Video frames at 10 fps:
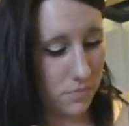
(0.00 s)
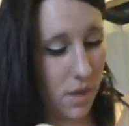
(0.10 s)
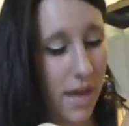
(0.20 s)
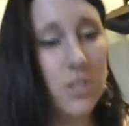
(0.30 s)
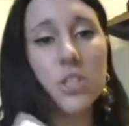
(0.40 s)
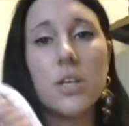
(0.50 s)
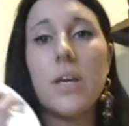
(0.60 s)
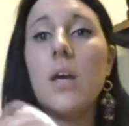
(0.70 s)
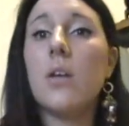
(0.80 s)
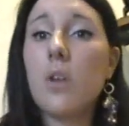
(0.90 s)

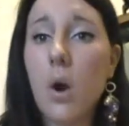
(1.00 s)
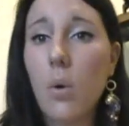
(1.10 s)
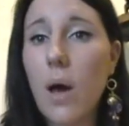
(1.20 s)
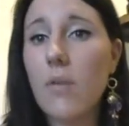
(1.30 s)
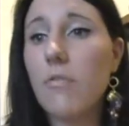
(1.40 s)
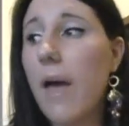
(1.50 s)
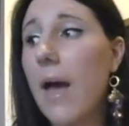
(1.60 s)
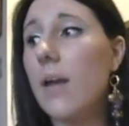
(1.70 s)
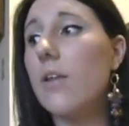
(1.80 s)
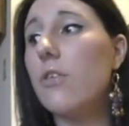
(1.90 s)
Actually, no, I've
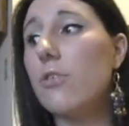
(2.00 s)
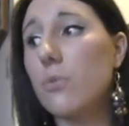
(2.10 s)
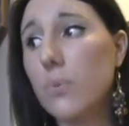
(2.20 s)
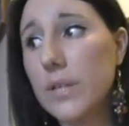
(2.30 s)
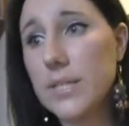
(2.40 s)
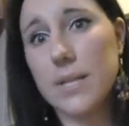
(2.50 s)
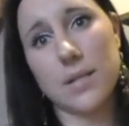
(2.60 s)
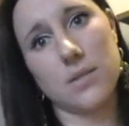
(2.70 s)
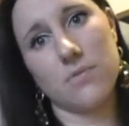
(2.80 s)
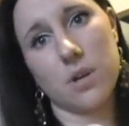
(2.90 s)
had 3 sets of